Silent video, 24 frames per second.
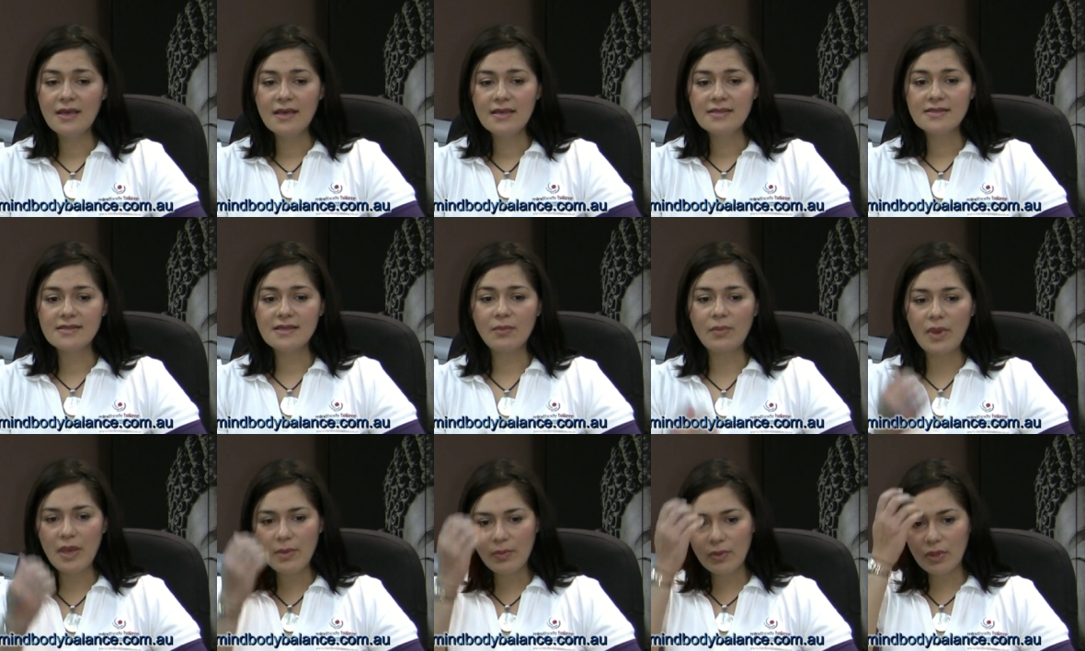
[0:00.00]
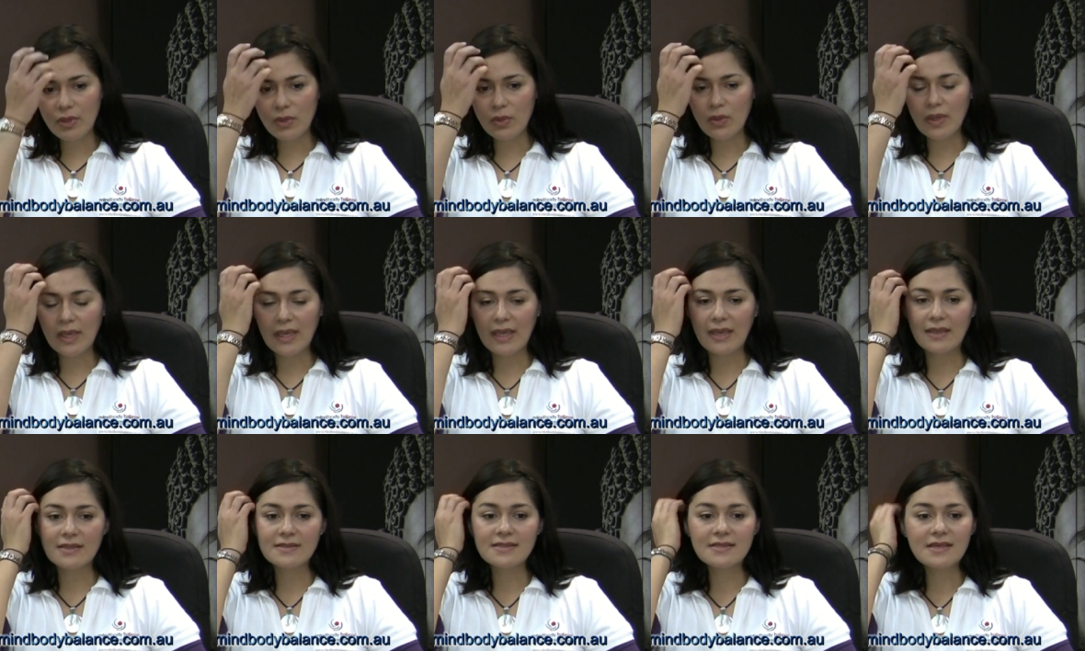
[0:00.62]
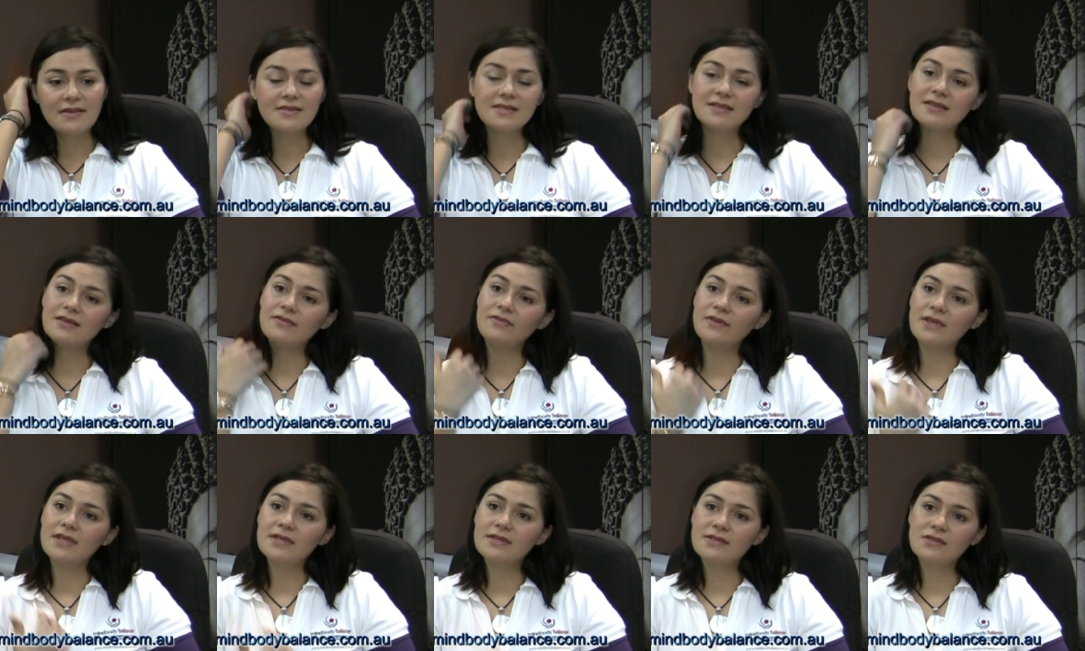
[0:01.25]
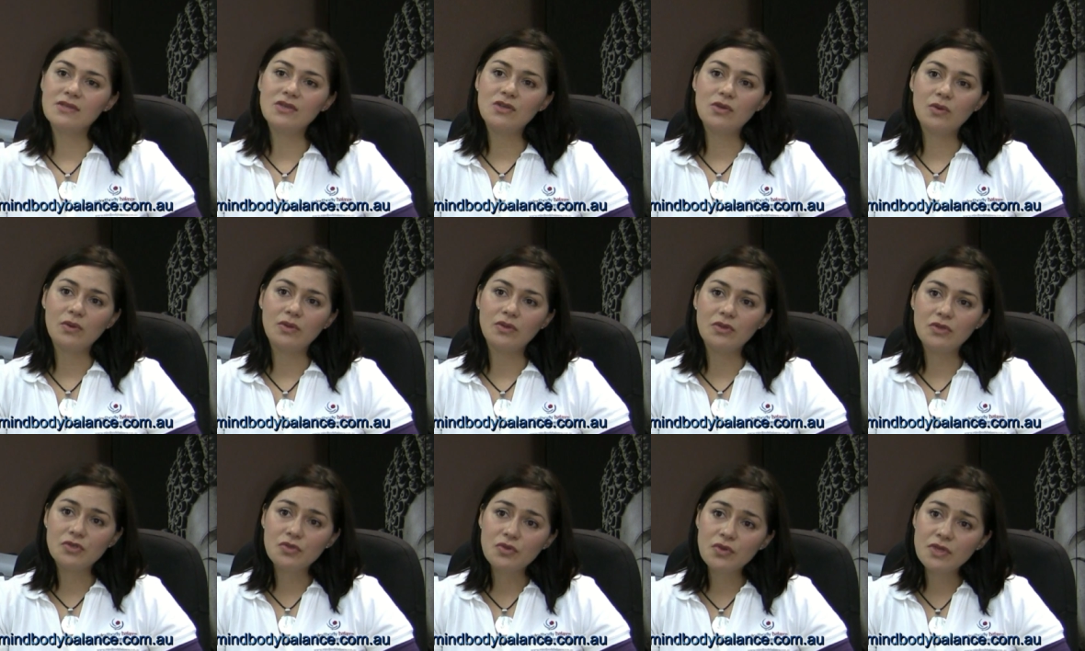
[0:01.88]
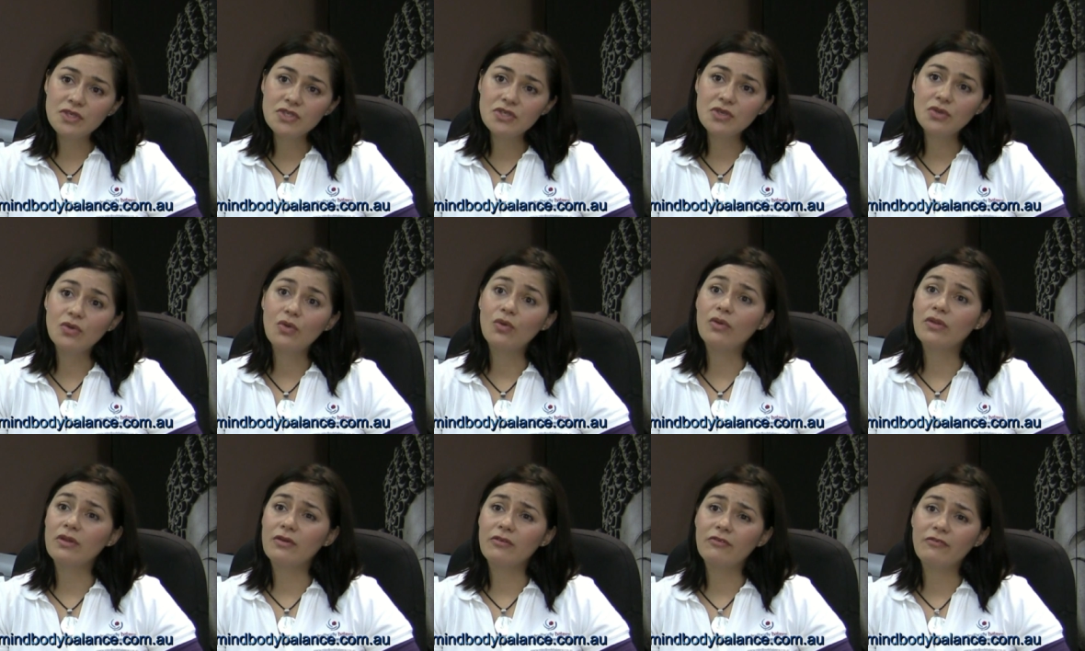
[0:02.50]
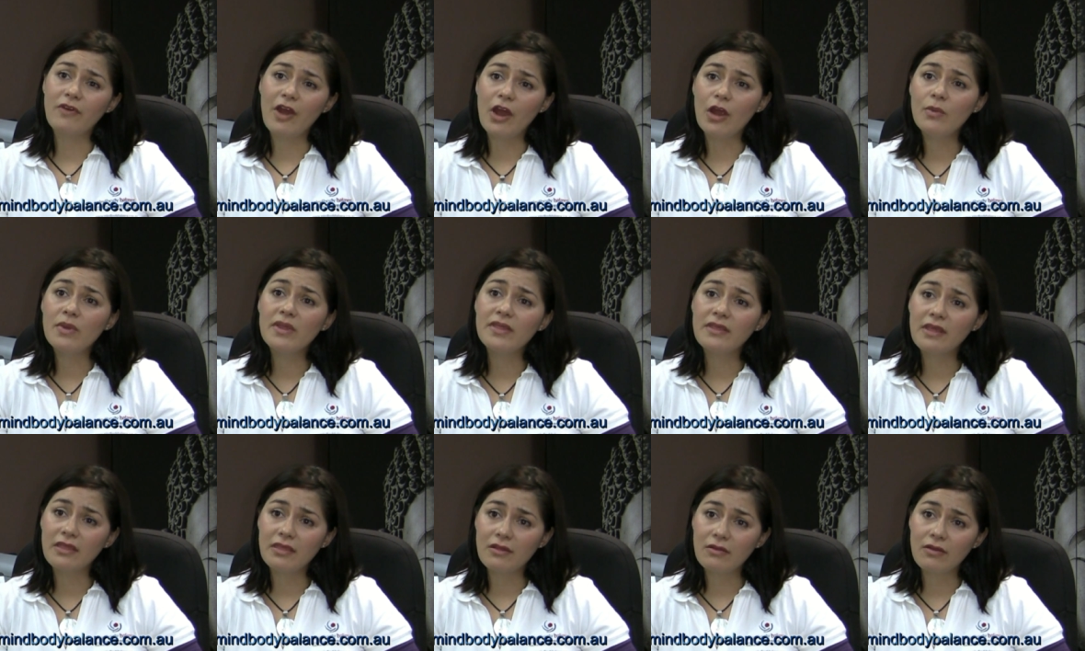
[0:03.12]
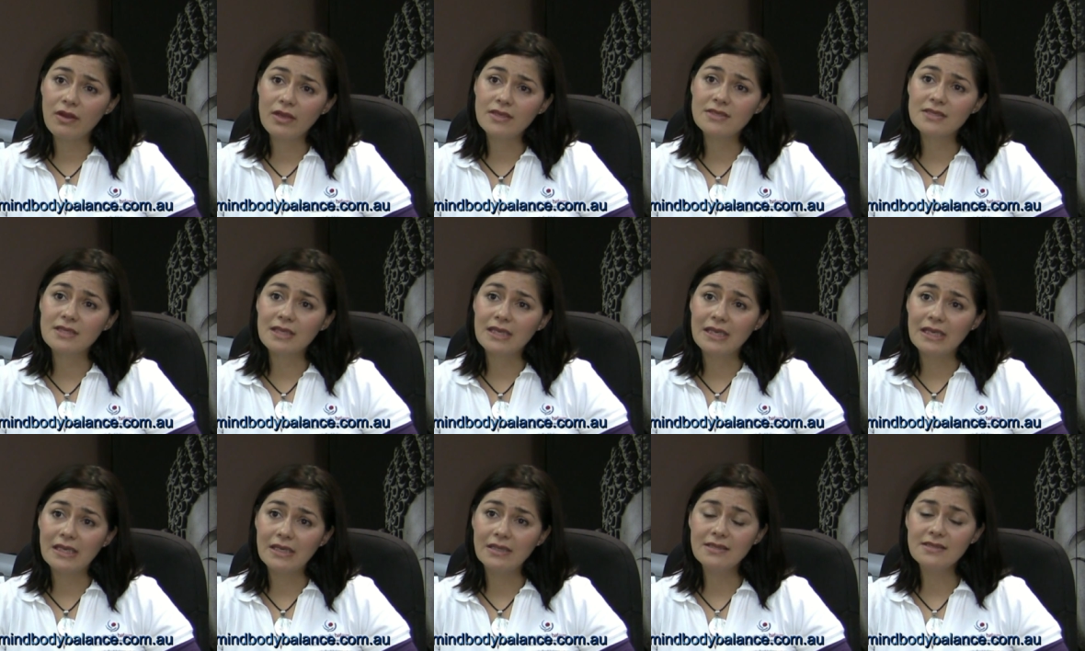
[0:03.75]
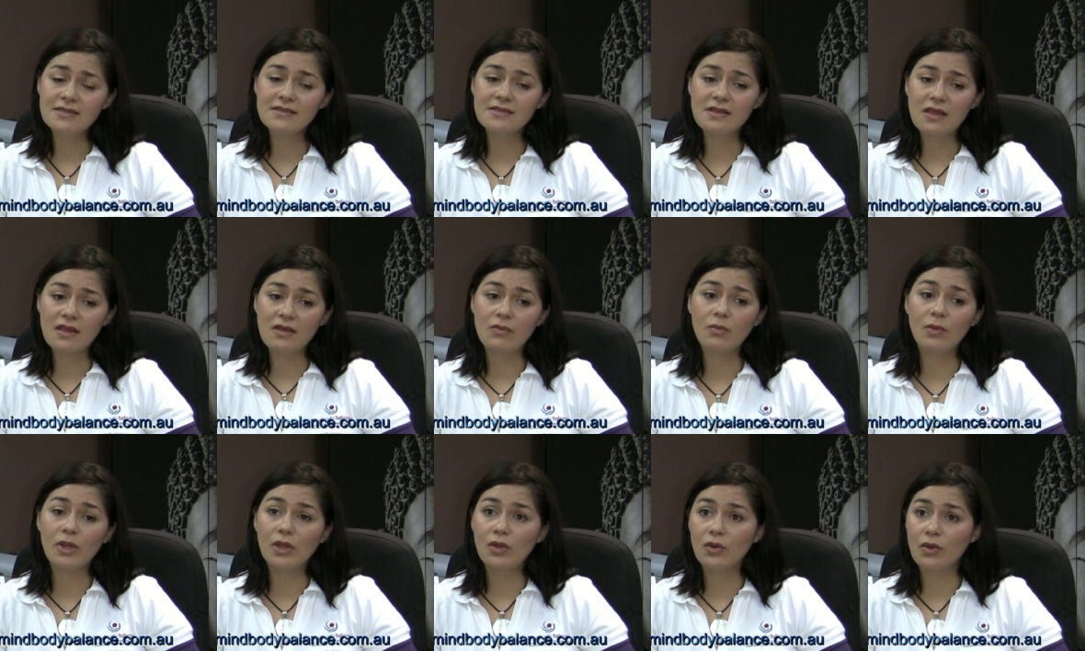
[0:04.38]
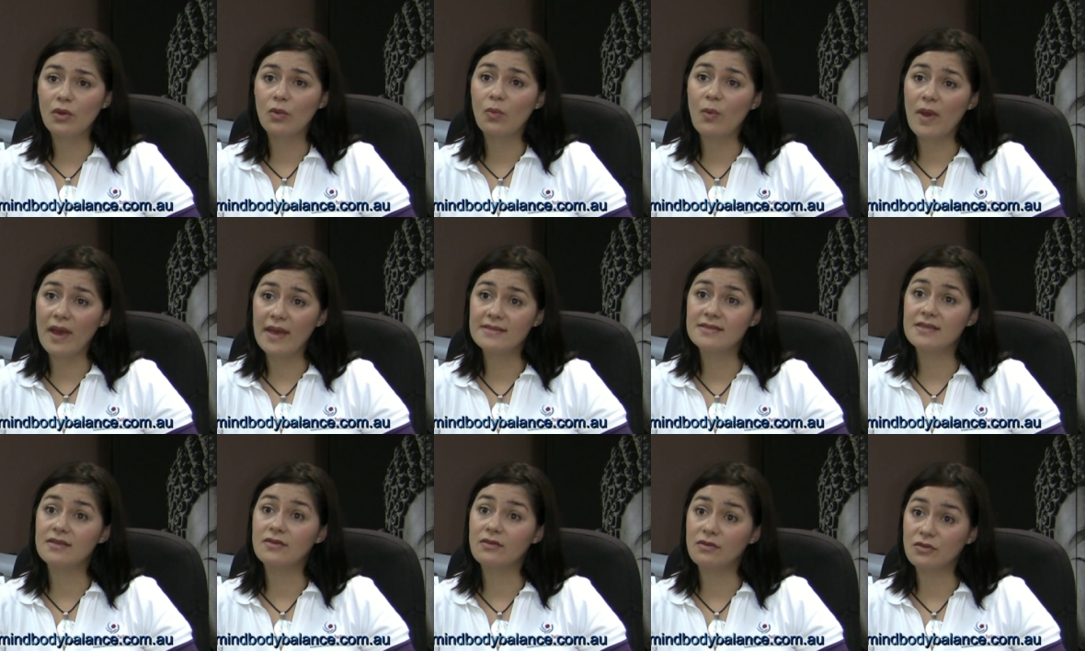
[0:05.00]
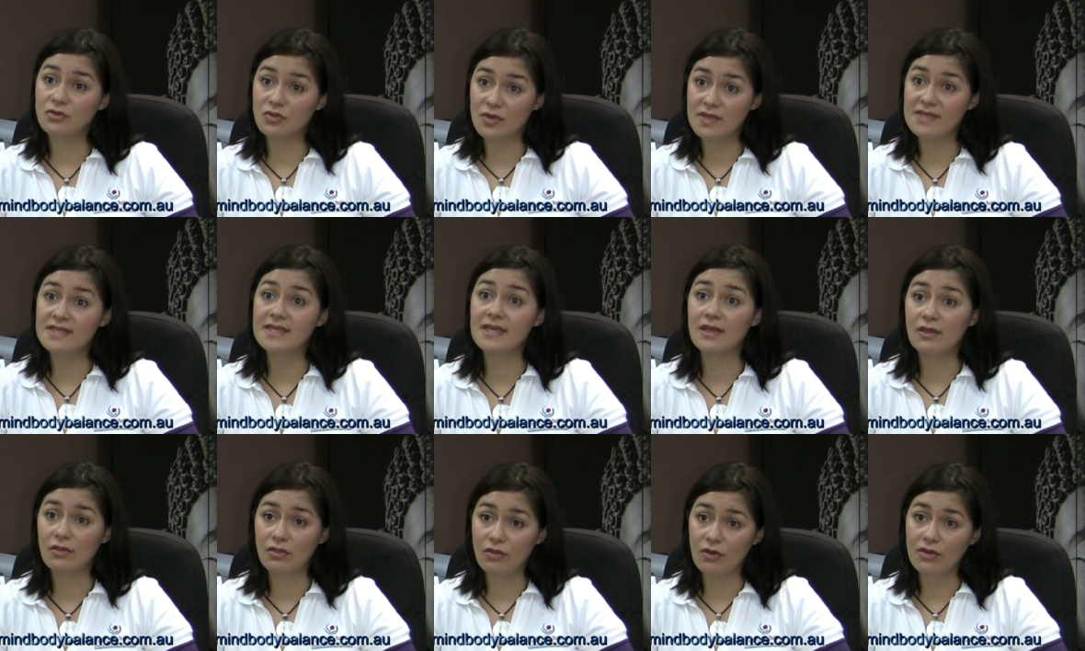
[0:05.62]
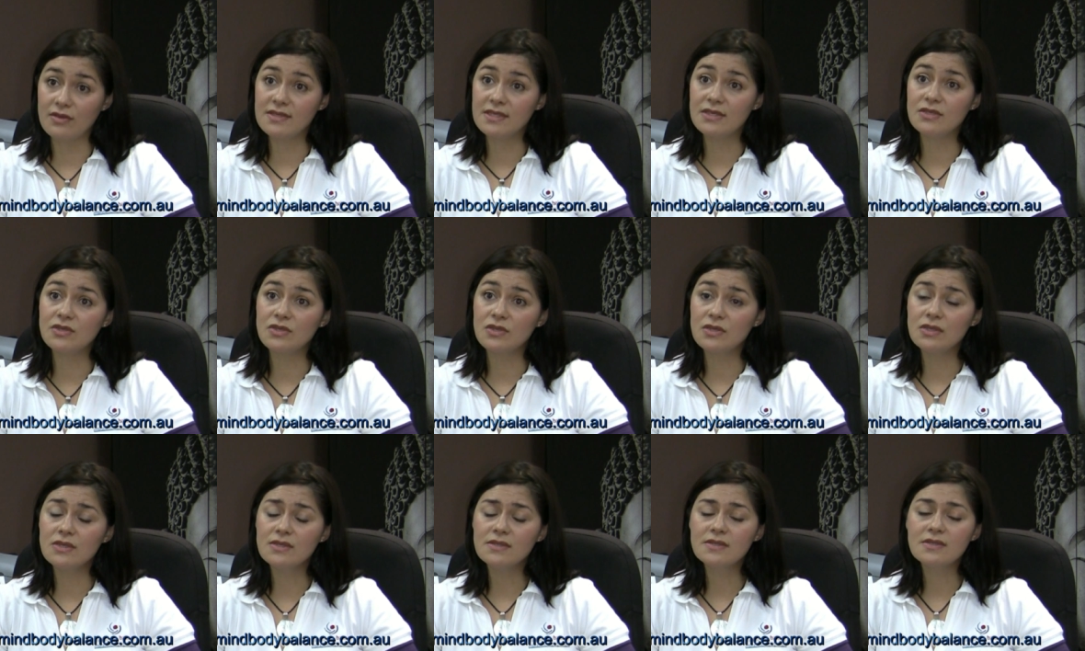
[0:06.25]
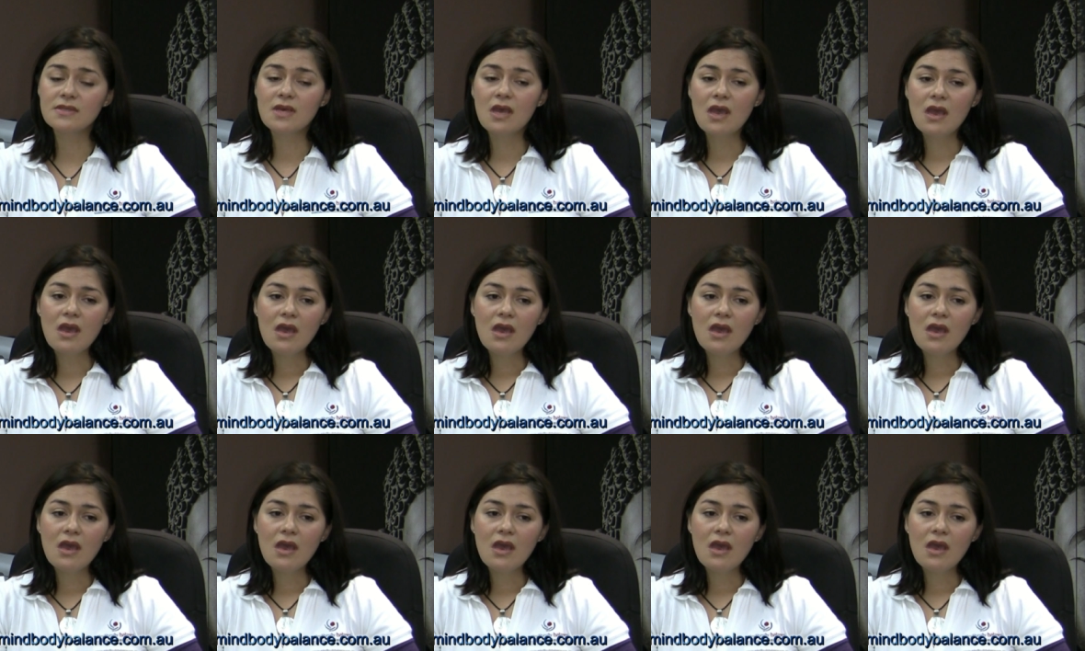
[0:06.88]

Some people are looking at sensitivities to do with nutrition or the environment that they're actually in. So then we look at ways that are addressing those issues.